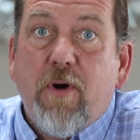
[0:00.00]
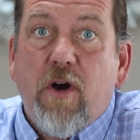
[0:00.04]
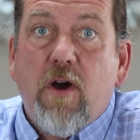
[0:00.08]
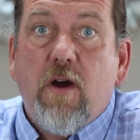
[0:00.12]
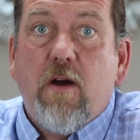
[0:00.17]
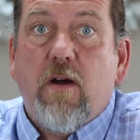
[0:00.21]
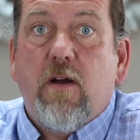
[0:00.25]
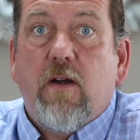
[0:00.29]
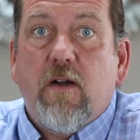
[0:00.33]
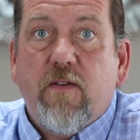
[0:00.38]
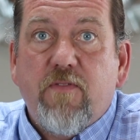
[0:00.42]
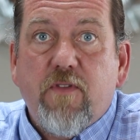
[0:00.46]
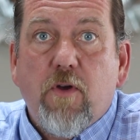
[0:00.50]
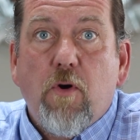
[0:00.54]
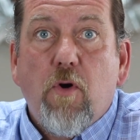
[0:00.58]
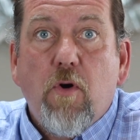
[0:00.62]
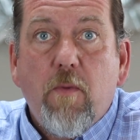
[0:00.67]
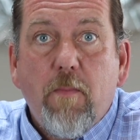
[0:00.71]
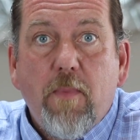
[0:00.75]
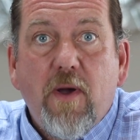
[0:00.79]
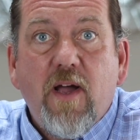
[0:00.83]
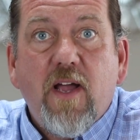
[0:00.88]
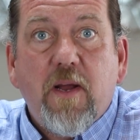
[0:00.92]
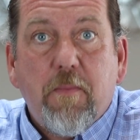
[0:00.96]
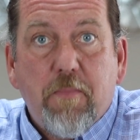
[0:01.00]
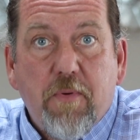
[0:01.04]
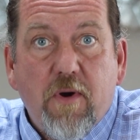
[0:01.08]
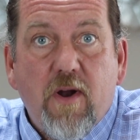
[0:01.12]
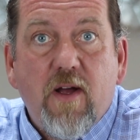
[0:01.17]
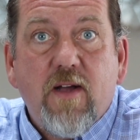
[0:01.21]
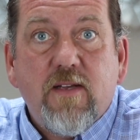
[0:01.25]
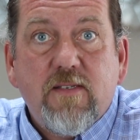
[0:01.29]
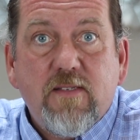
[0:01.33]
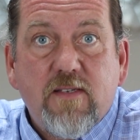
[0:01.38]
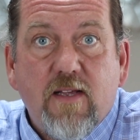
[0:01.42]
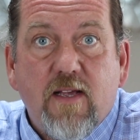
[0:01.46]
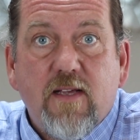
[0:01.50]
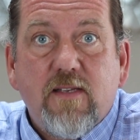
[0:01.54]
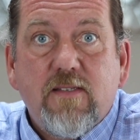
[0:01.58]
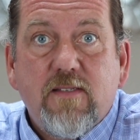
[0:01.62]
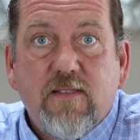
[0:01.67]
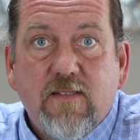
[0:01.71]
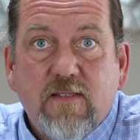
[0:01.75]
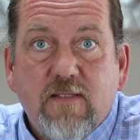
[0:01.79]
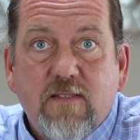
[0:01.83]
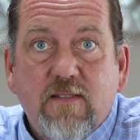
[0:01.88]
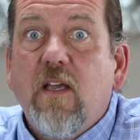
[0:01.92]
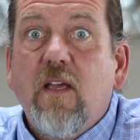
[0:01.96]
part of the home buying
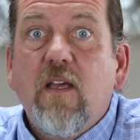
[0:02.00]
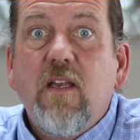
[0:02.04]
process.